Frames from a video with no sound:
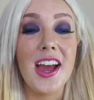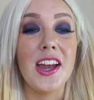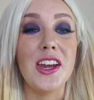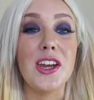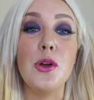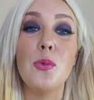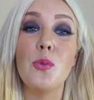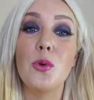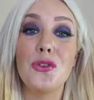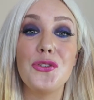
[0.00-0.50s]

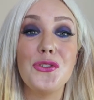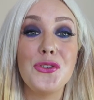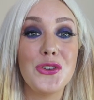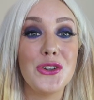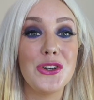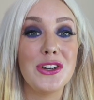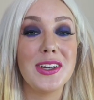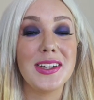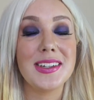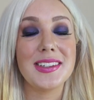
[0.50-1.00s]
You want
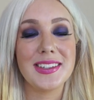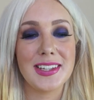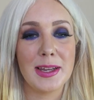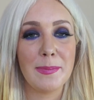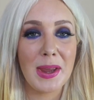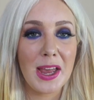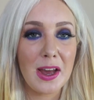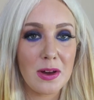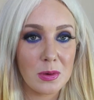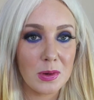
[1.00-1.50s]
to
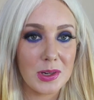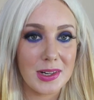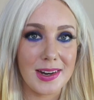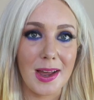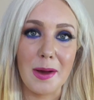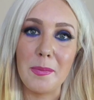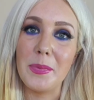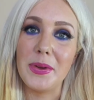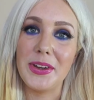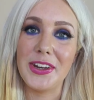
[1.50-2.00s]
somehow
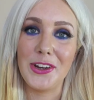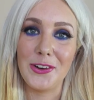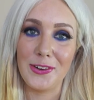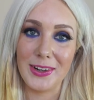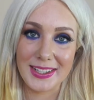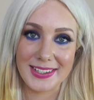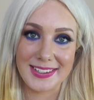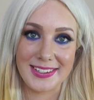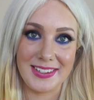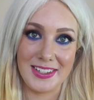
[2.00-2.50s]
number your
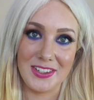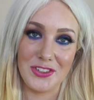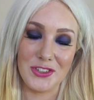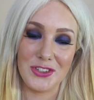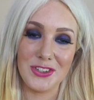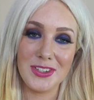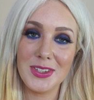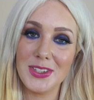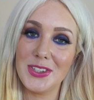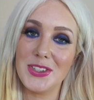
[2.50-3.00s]

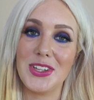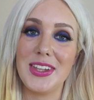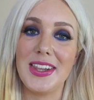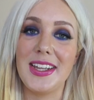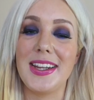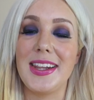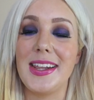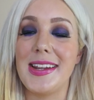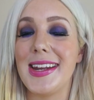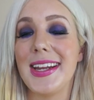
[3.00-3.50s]
extensions so
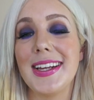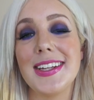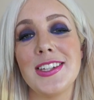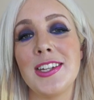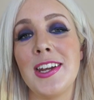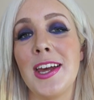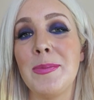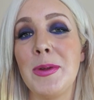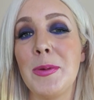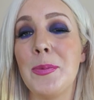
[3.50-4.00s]
then the next
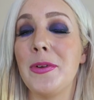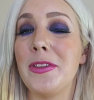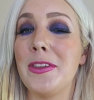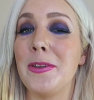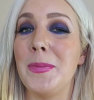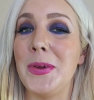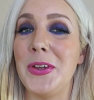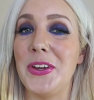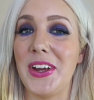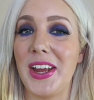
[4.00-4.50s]
time you put
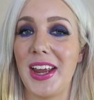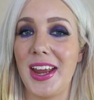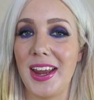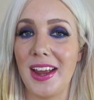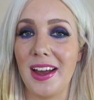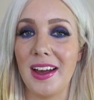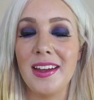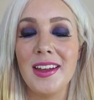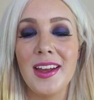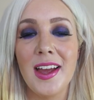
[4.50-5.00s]
them in your
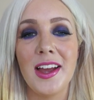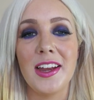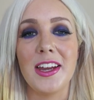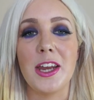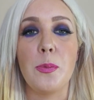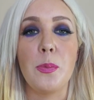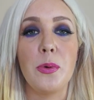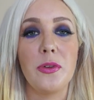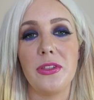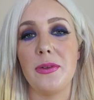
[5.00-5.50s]
hair,
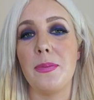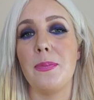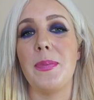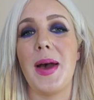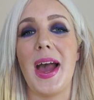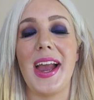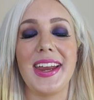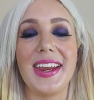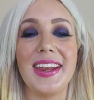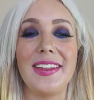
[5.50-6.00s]
you put them
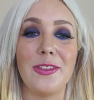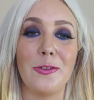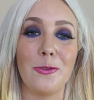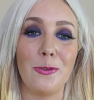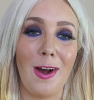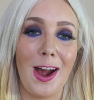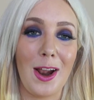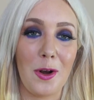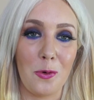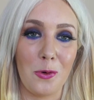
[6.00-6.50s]
back in the
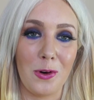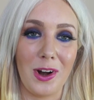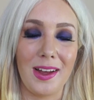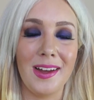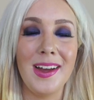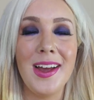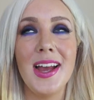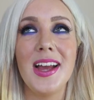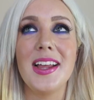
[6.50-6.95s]
right order.